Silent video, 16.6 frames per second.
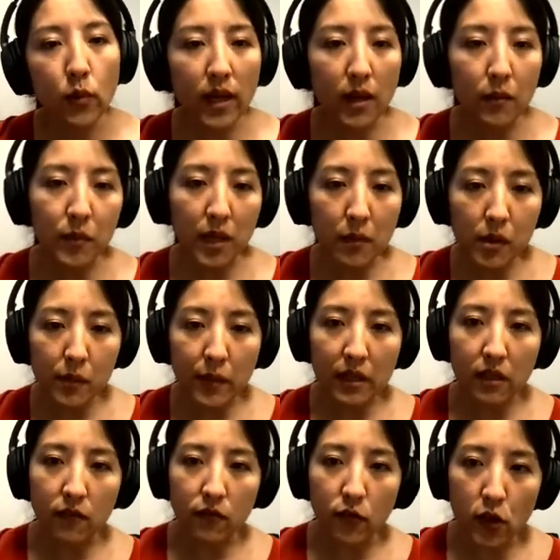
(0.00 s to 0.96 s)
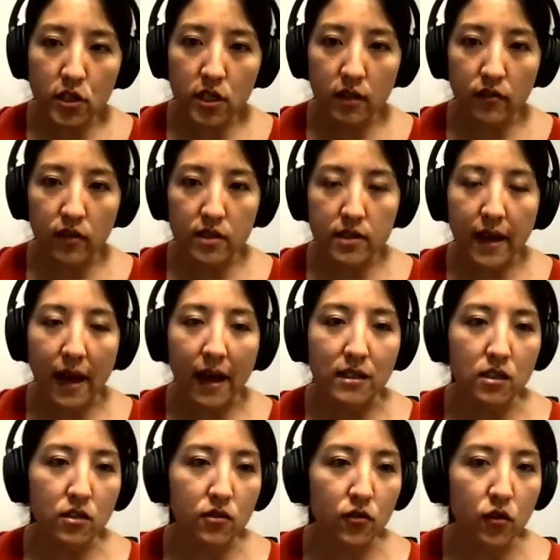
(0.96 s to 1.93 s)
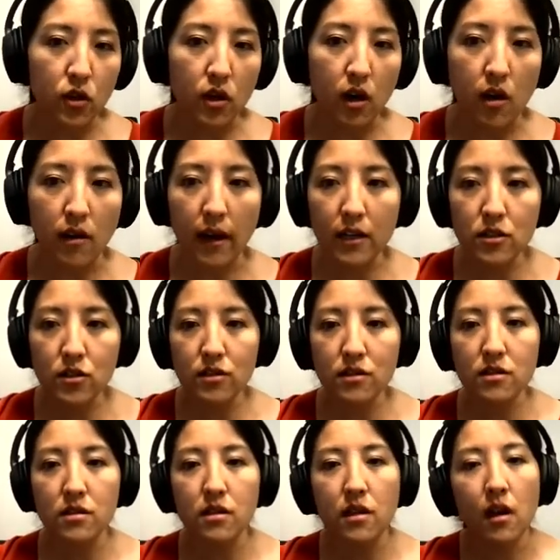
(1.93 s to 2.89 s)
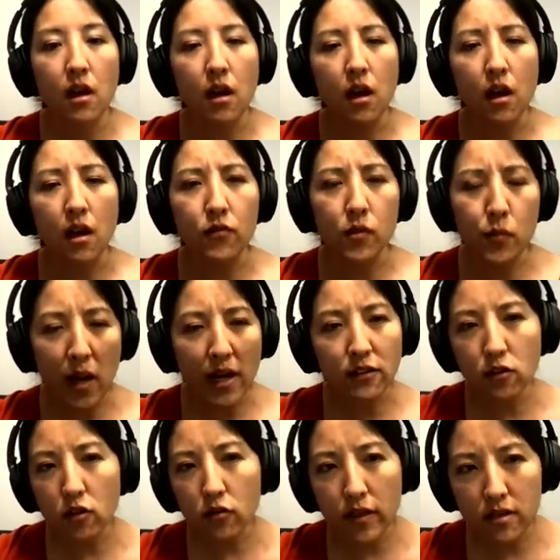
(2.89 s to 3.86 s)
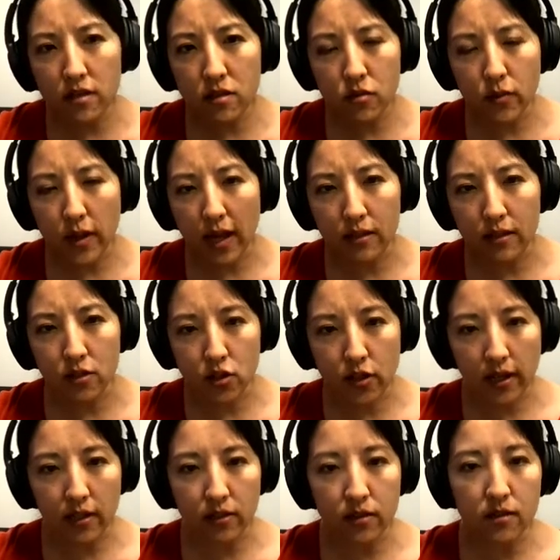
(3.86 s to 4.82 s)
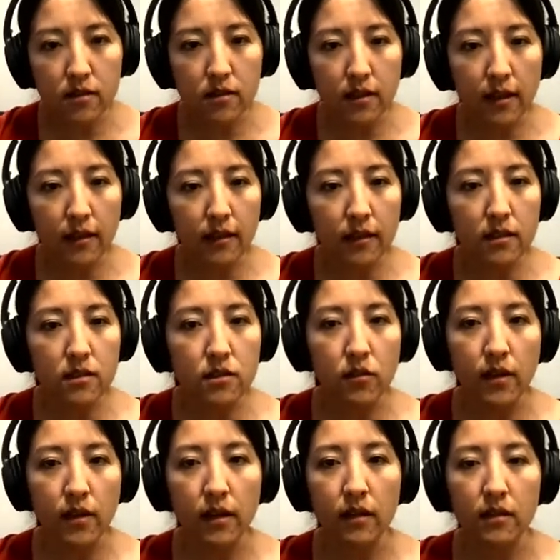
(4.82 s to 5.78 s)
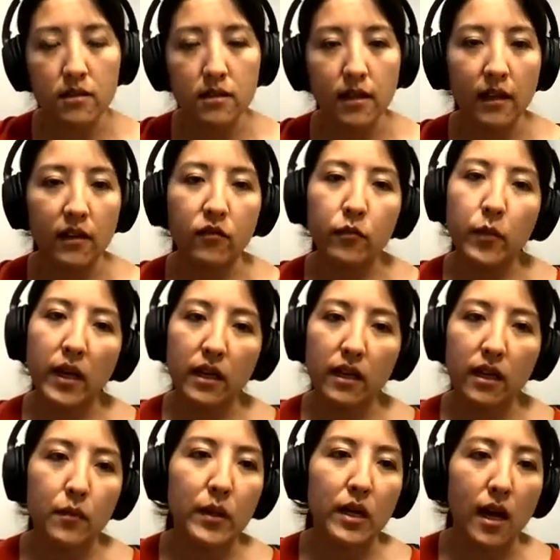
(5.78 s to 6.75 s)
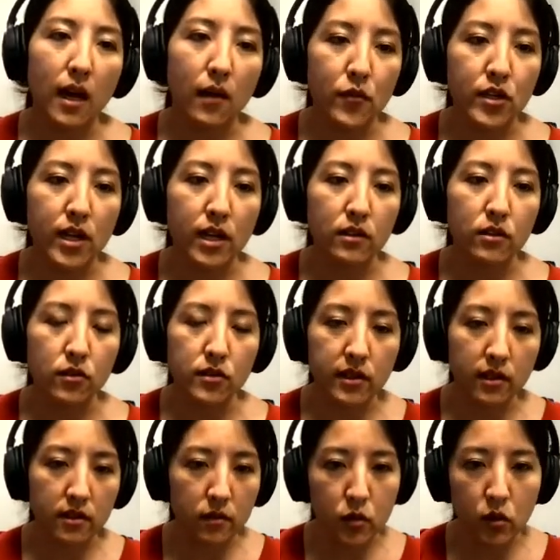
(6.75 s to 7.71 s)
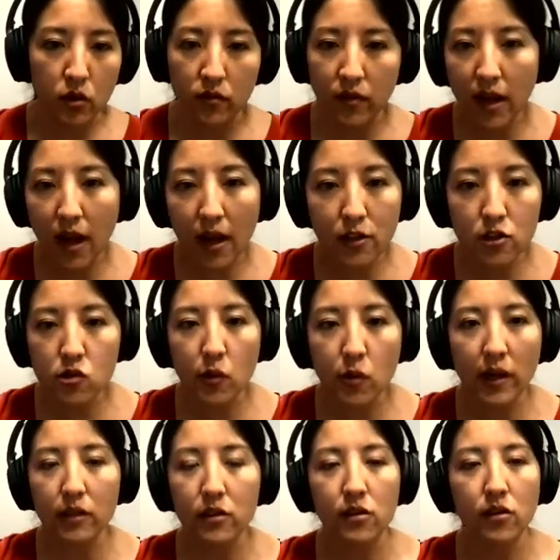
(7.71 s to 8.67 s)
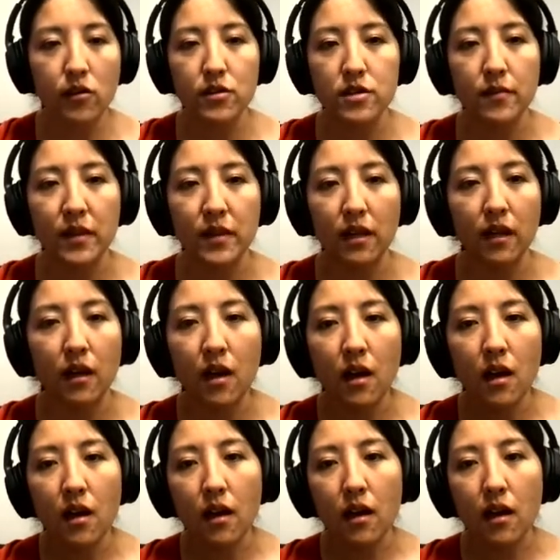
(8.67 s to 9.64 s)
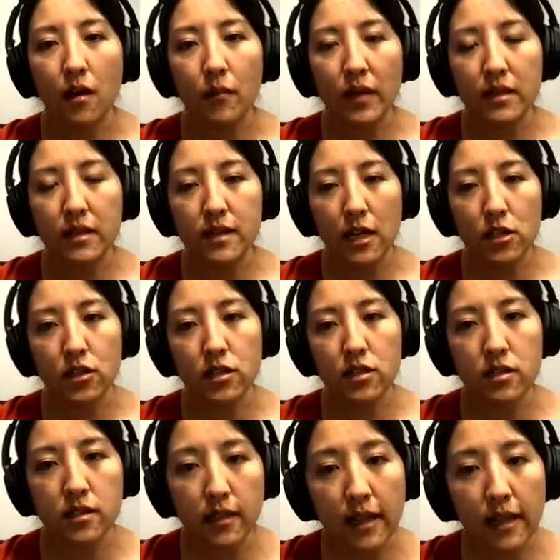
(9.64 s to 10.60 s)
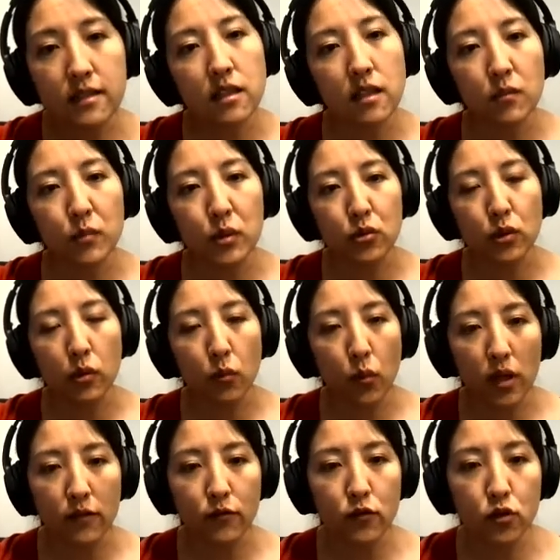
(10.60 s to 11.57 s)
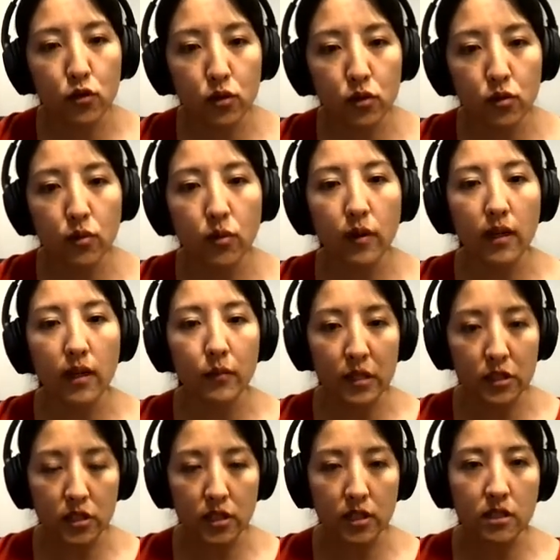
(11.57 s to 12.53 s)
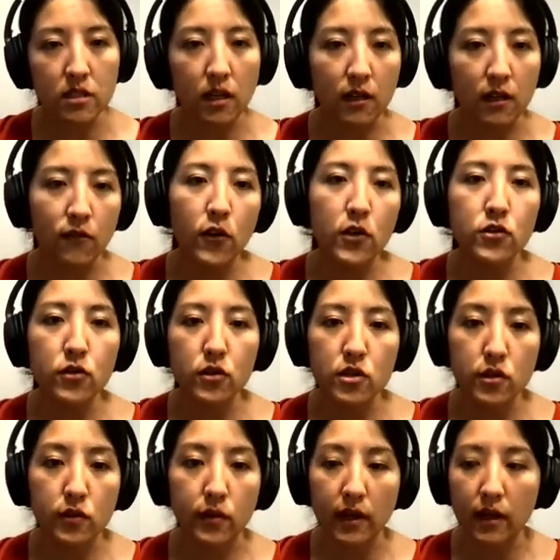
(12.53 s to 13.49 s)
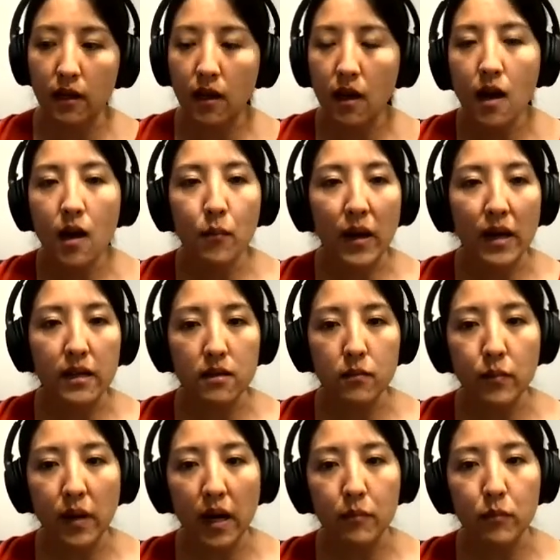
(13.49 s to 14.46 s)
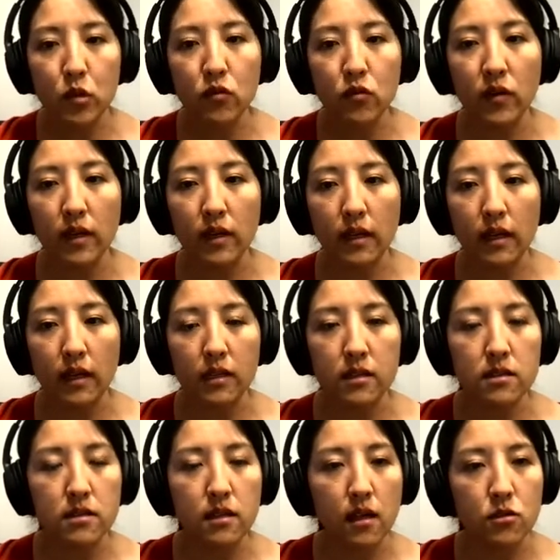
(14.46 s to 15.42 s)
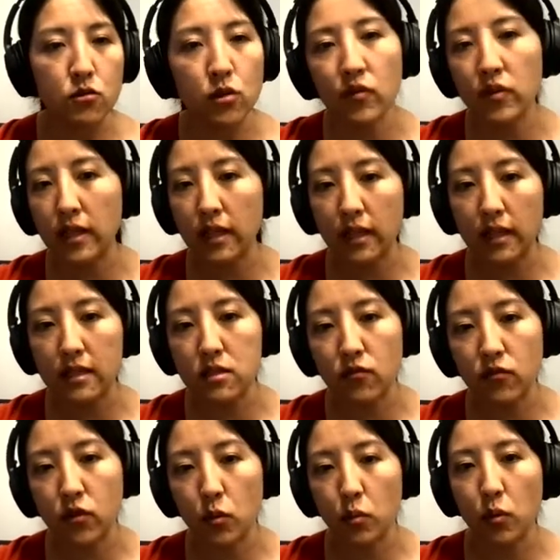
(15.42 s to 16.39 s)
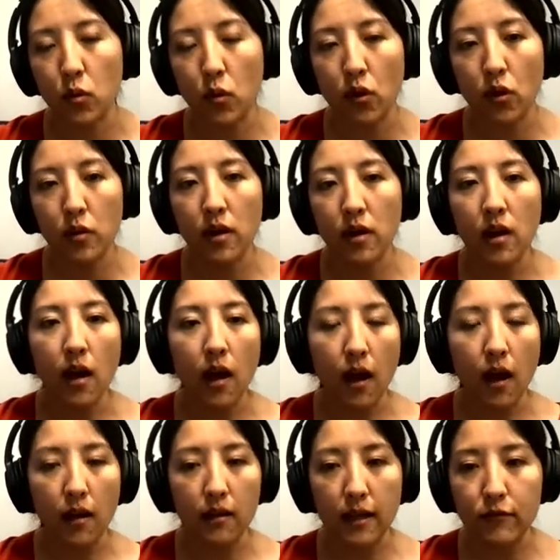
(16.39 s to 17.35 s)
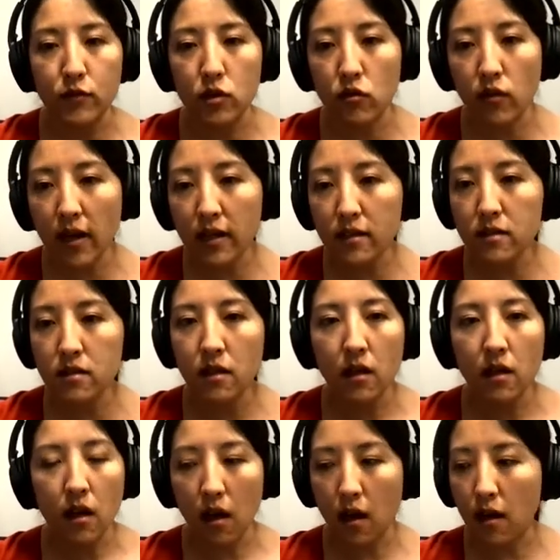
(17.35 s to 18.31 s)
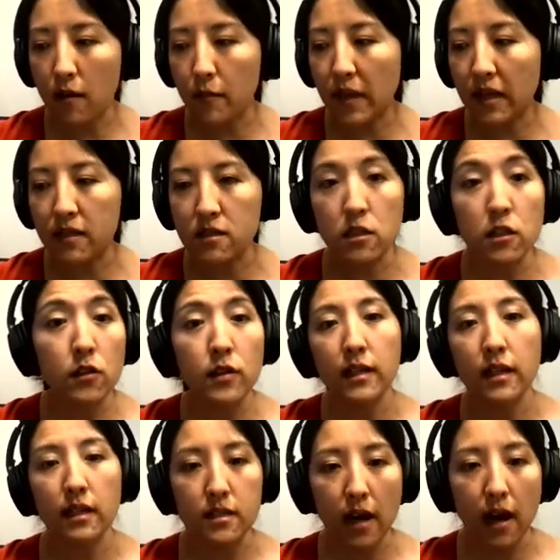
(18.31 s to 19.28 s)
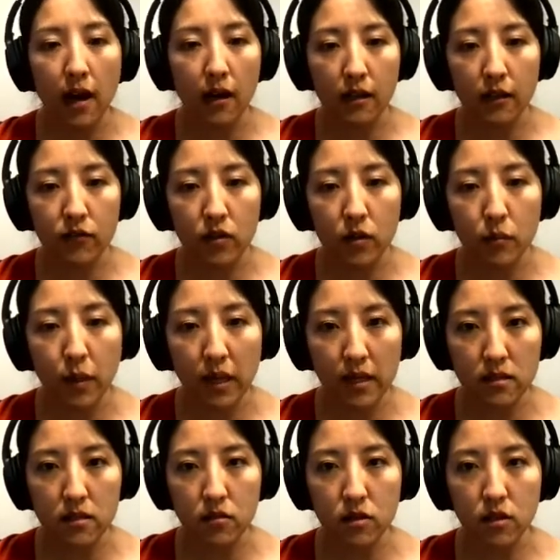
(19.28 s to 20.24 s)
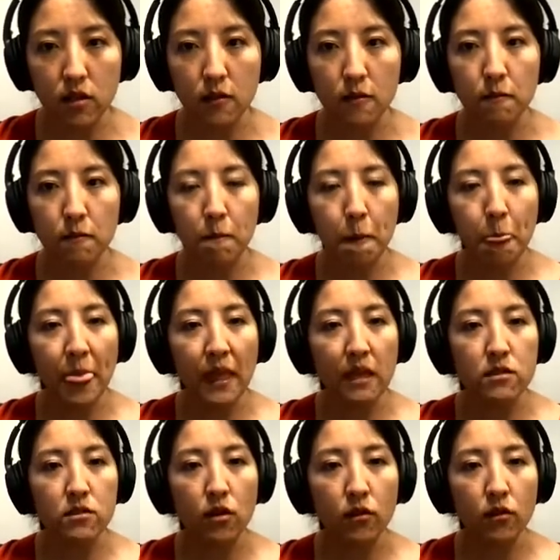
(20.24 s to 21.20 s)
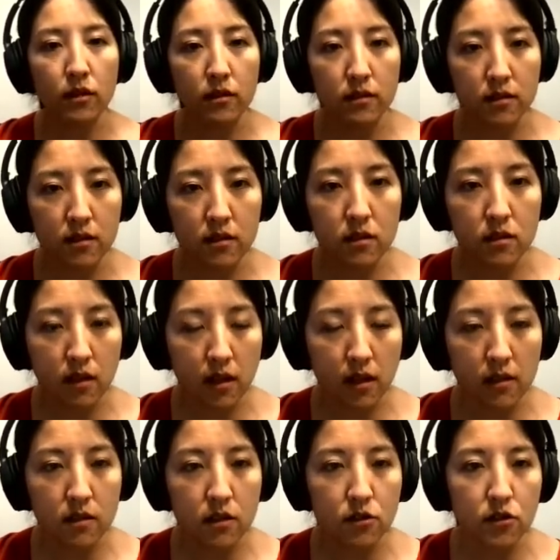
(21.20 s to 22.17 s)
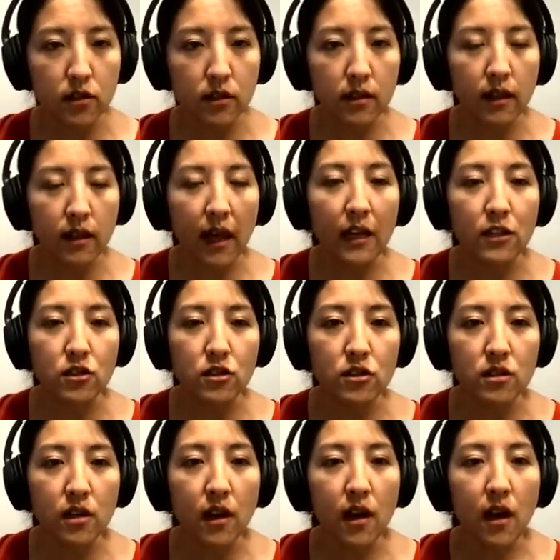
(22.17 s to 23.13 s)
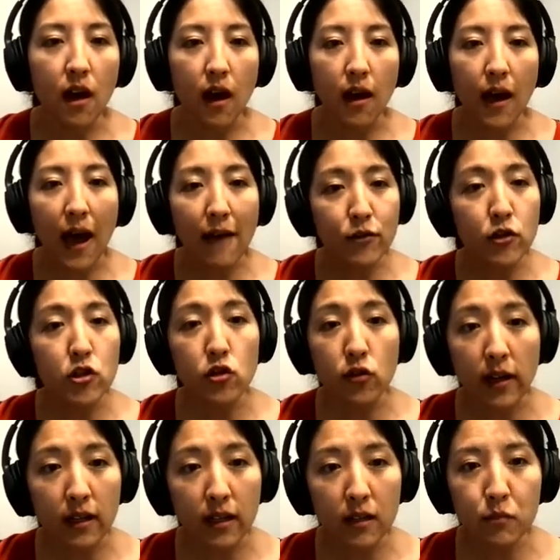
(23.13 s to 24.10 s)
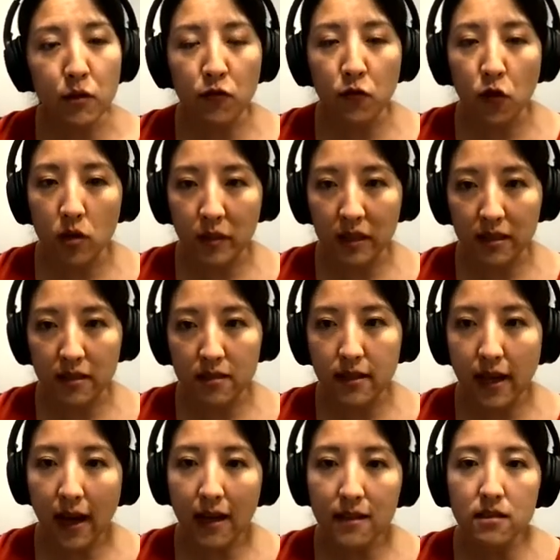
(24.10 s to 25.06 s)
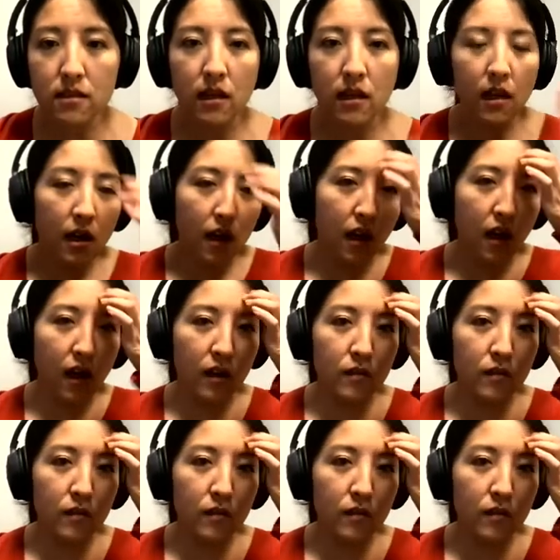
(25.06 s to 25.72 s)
So we implemented a version of this task for our agents. For practical reasons, we had to change it slightly so that instead of picking up an object using some sort of actuator or something, it's actually selecting between one of 2 images on a virtual screen by moving swiveling its viewport left to right, and it's learning entirely from pixels here. So this is essentially the agent after training performing this task.